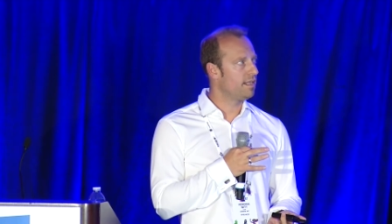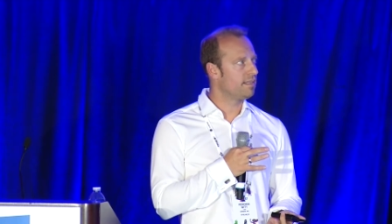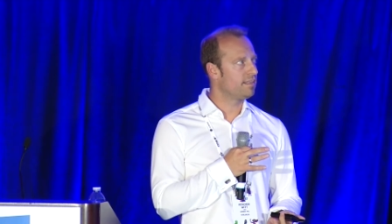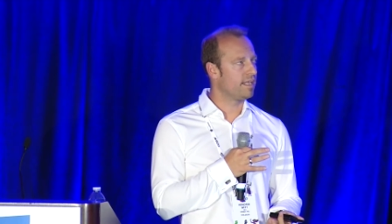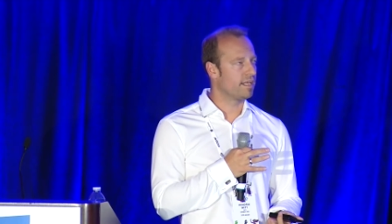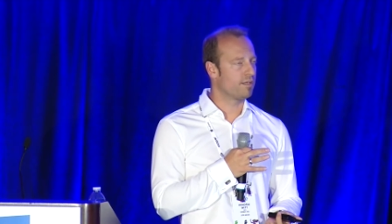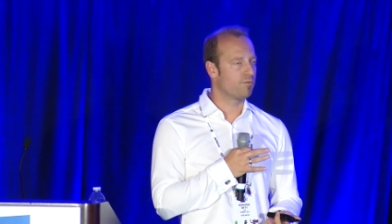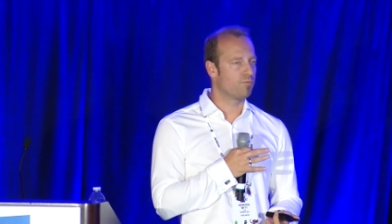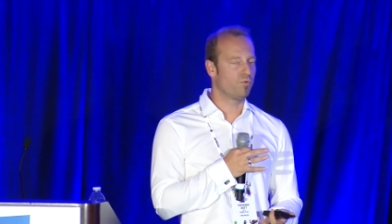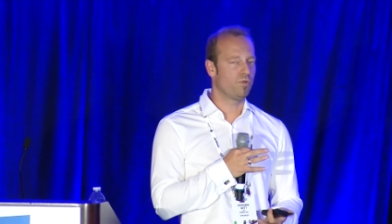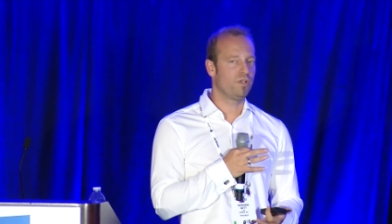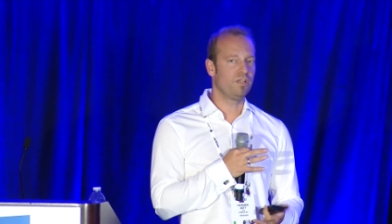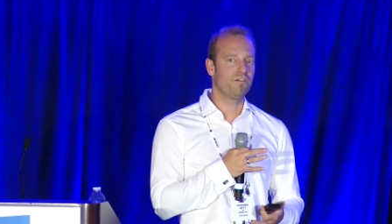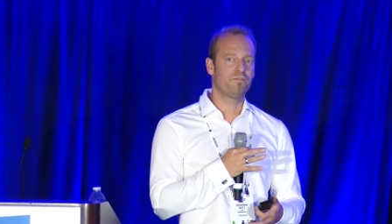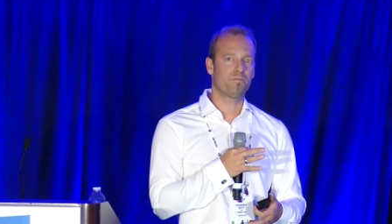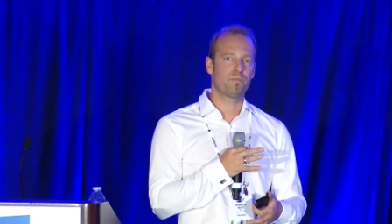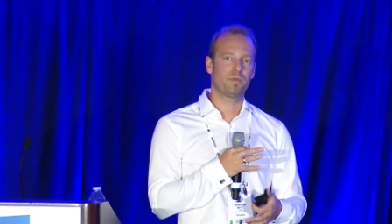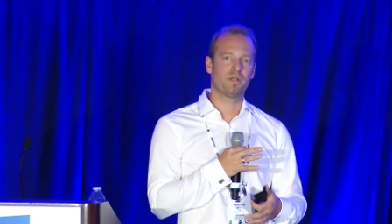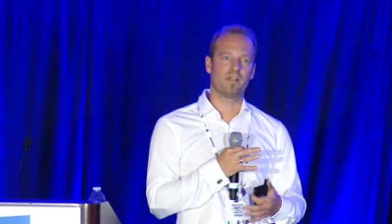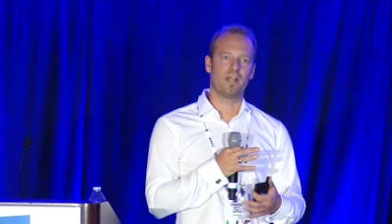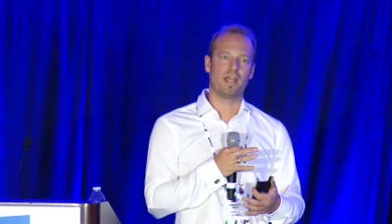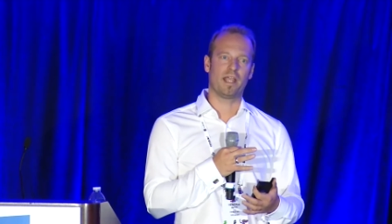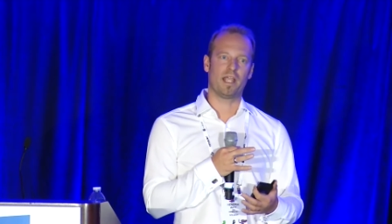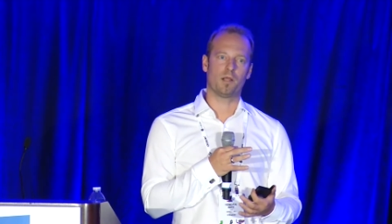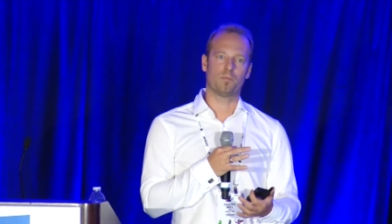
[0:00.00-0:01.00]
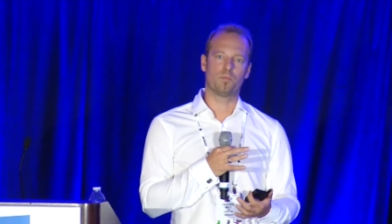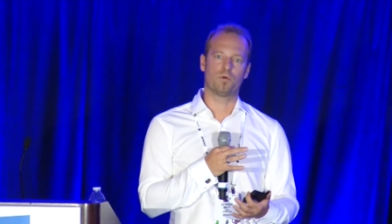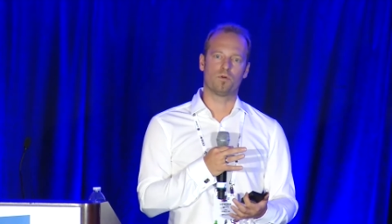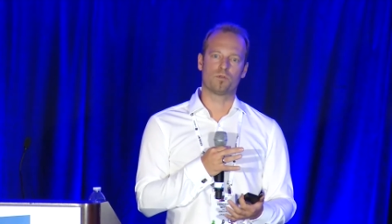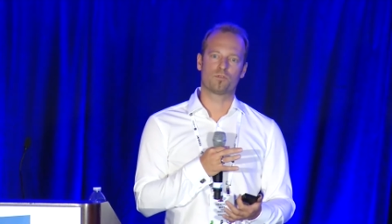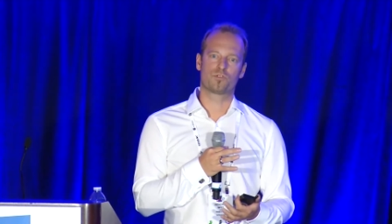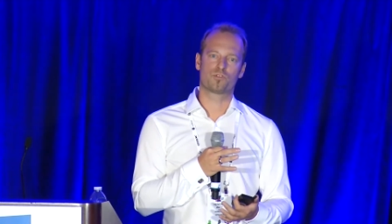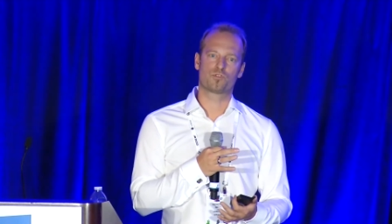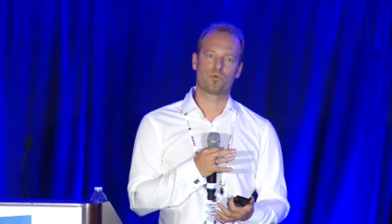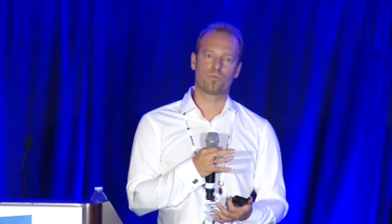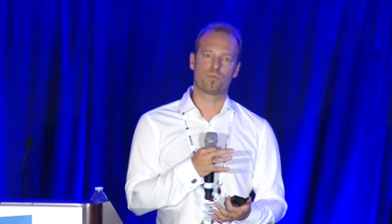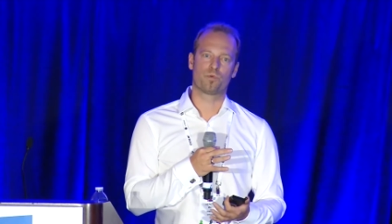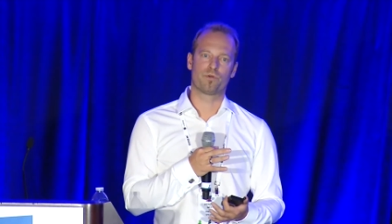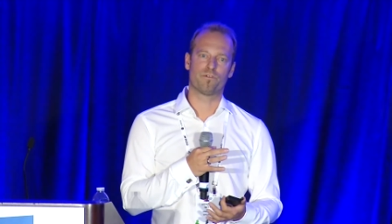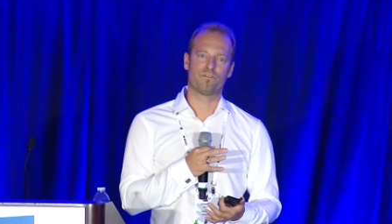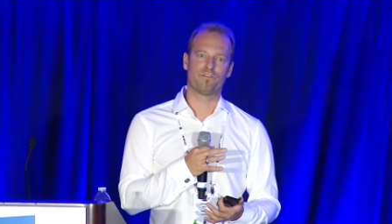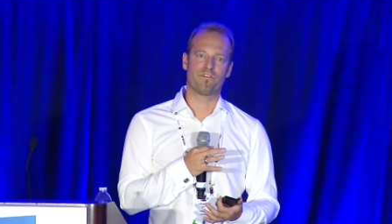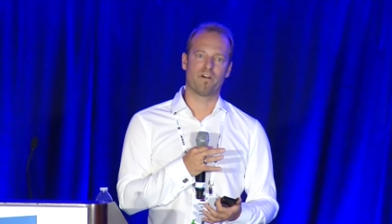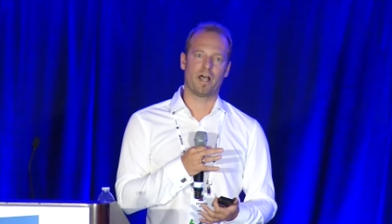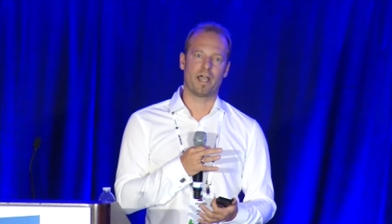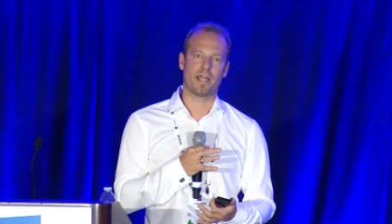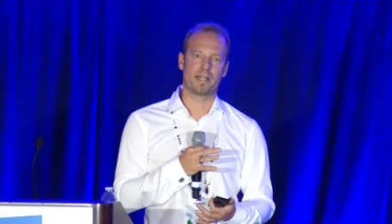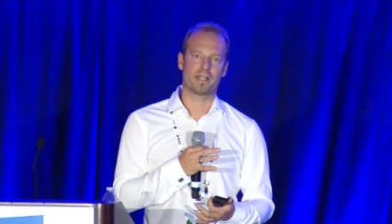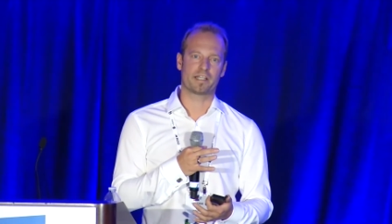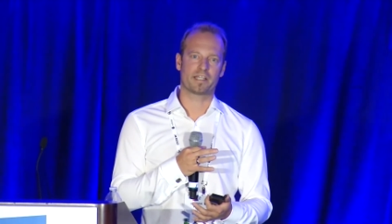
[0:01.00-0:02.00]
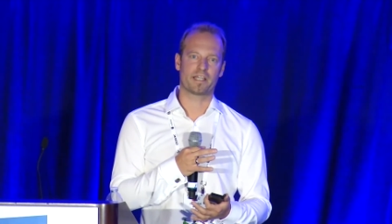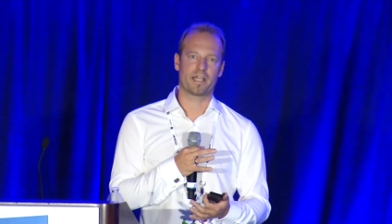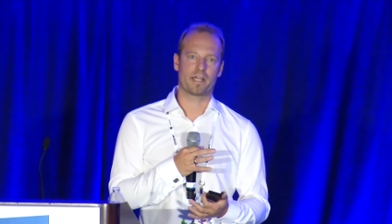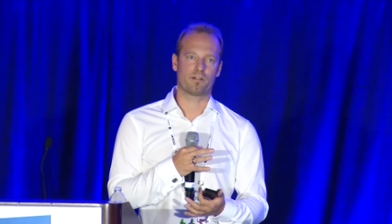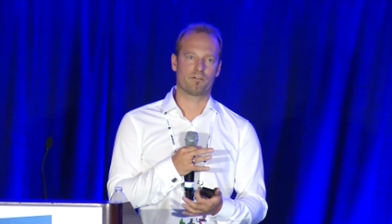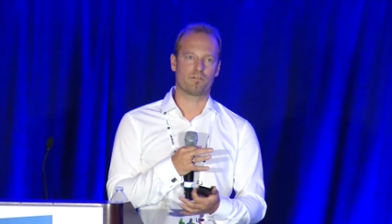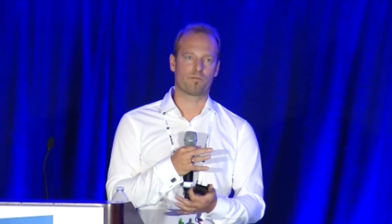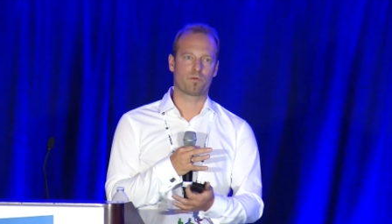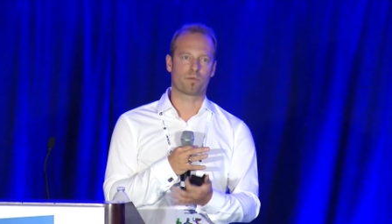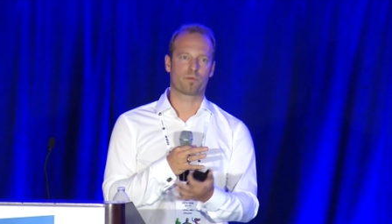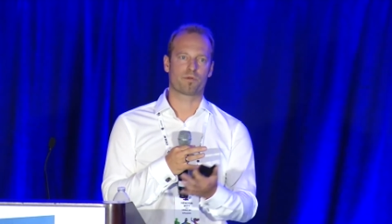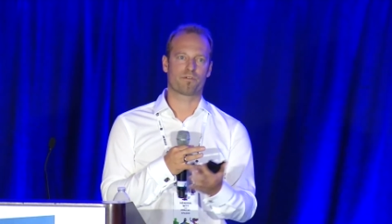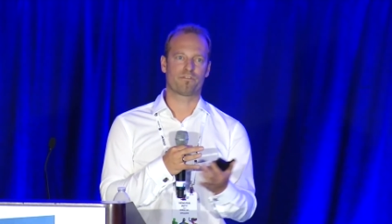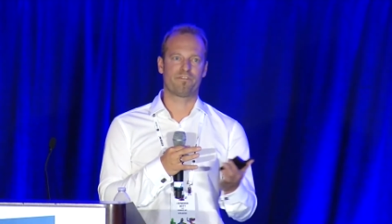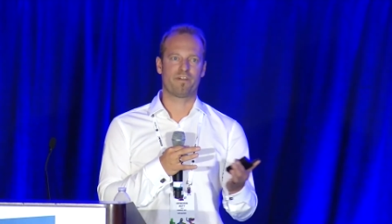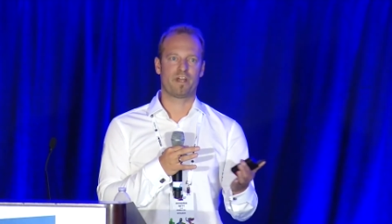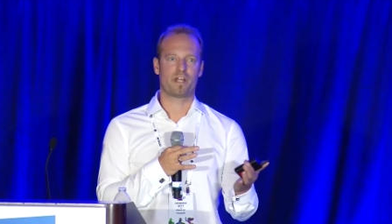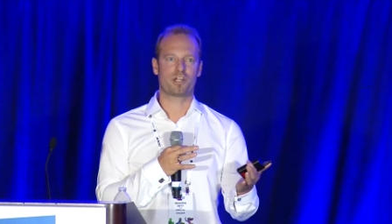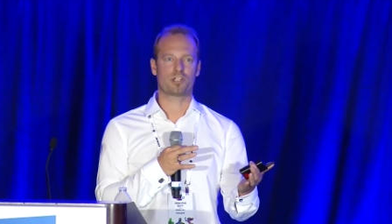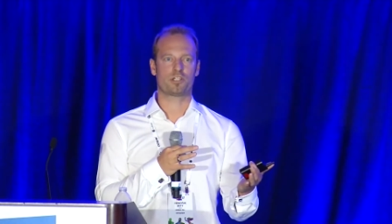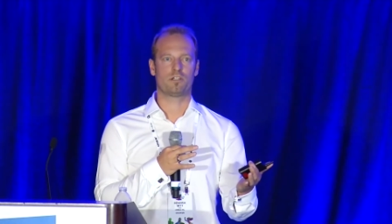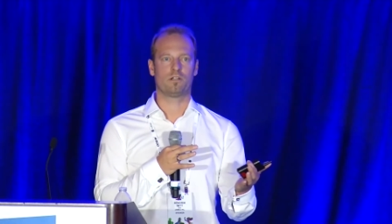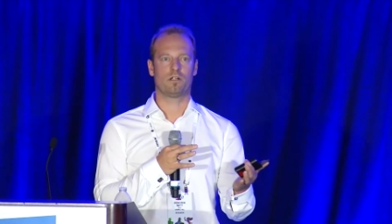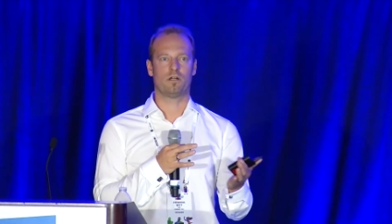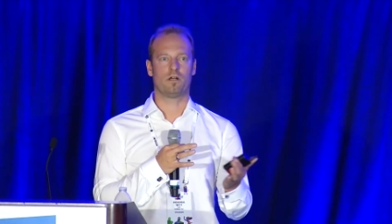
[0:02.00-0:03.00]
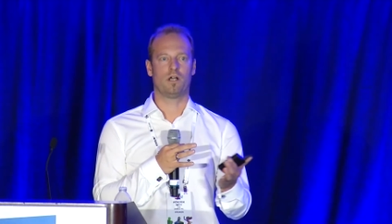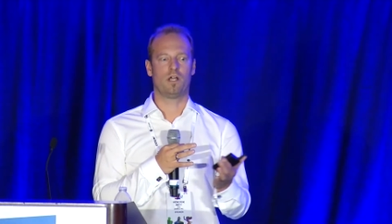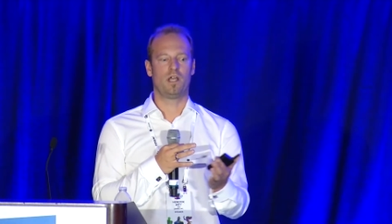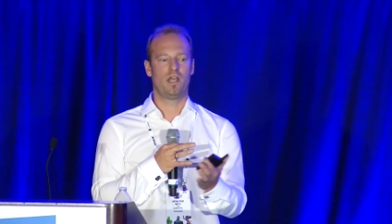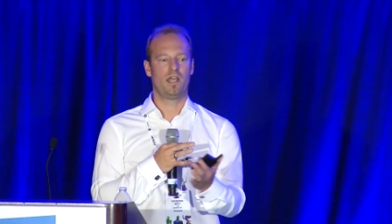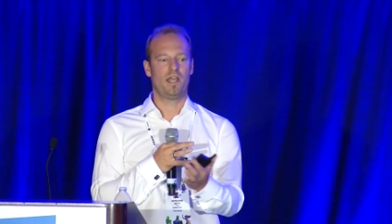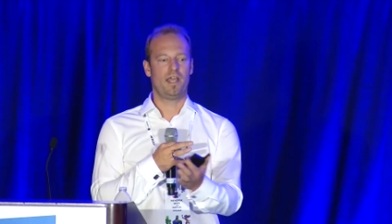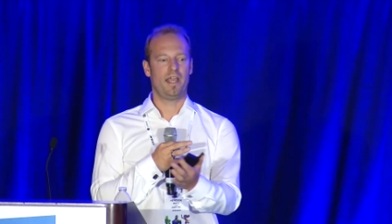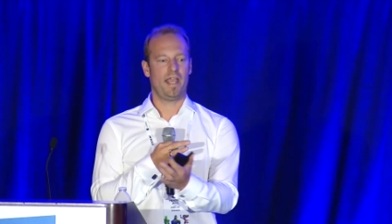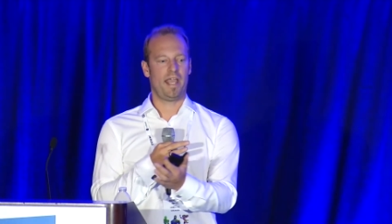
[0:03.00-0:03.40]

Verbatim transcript: that we've been able to provide a kind of a professional